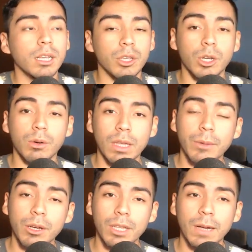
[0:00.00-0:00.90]
you know, let
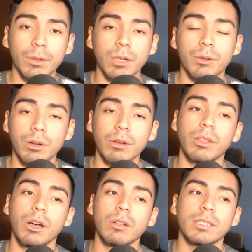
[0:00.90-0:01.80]
me know down below your
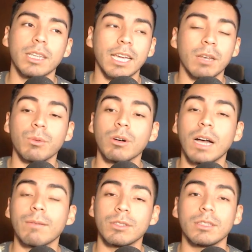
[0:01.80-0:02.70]
thoughts and we'll
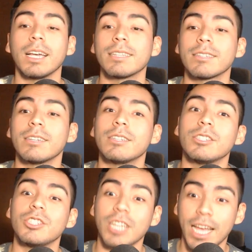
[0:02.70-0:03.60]
have a nice
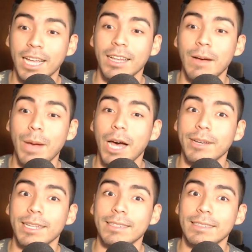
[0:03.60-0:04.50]
chat
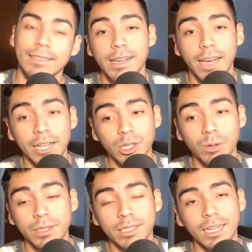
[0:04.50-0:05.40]
about it. As
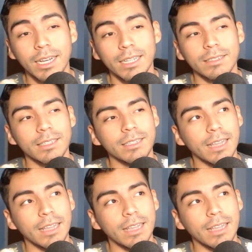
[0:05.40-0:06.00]
always, guys,